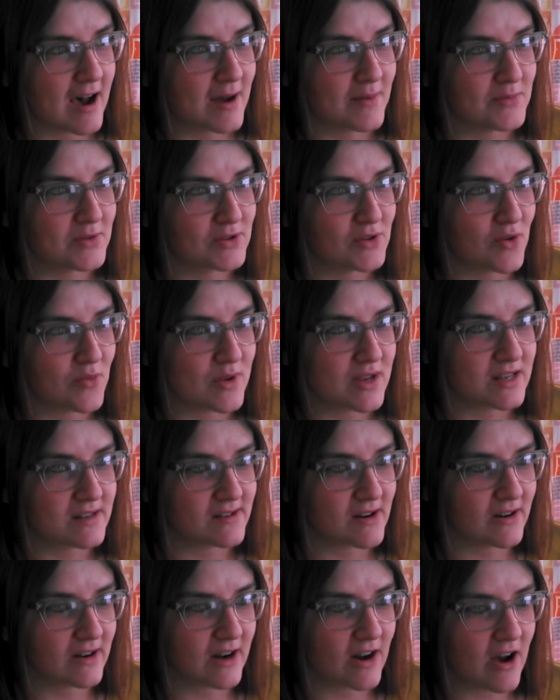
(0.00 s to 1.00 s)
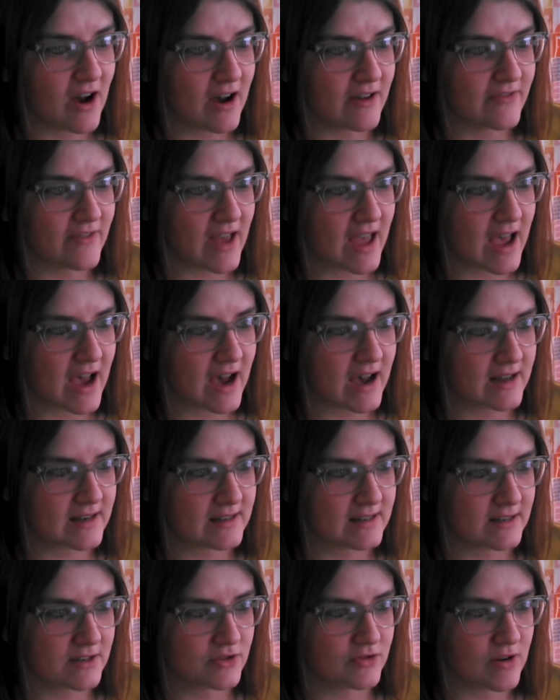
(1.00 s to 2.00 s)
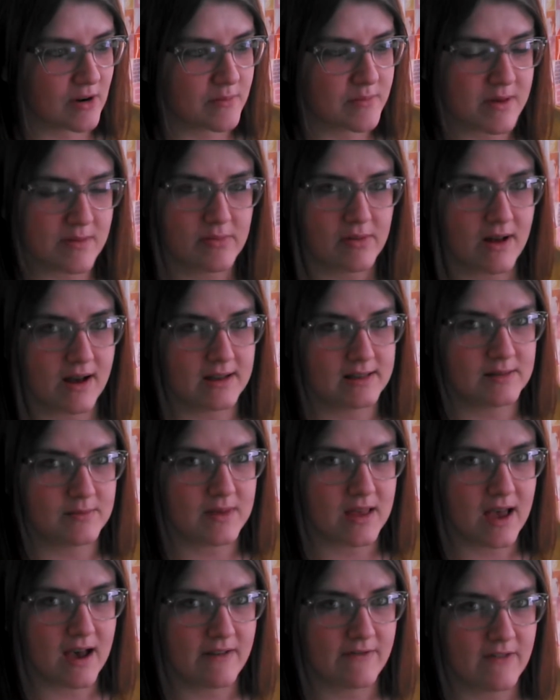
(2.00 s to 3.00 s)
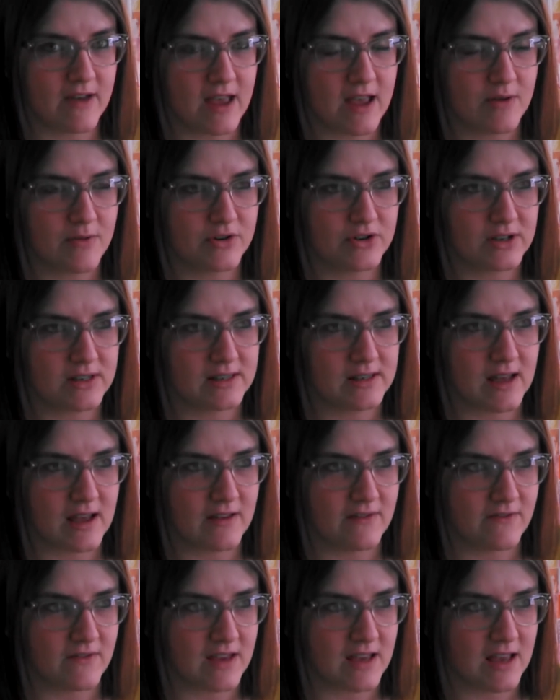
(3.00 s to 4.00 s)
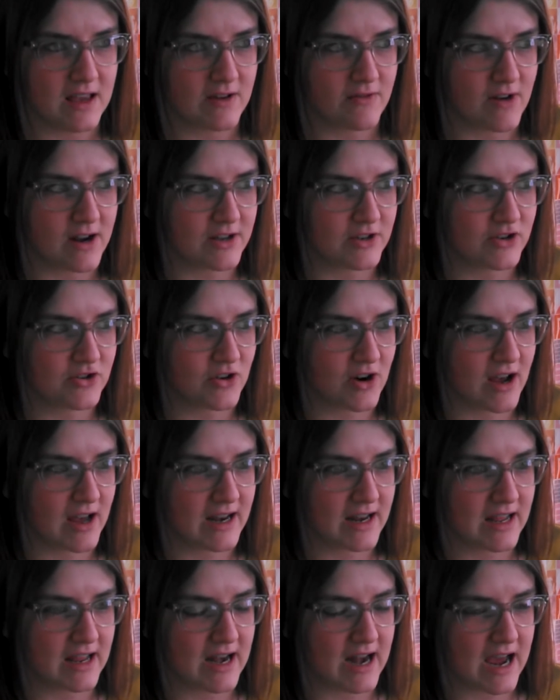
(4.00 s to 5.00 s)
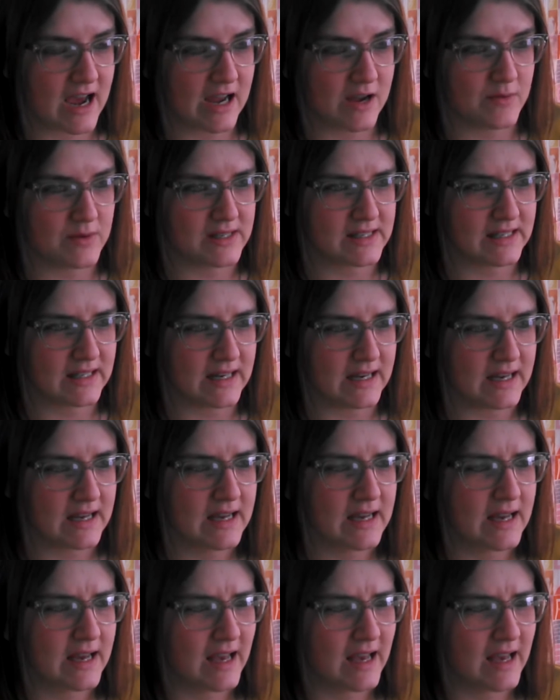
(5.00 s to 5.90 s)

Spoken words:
So we started off at Trumpet Blossom Cafe, which is a vegan restaurant in Iowa City.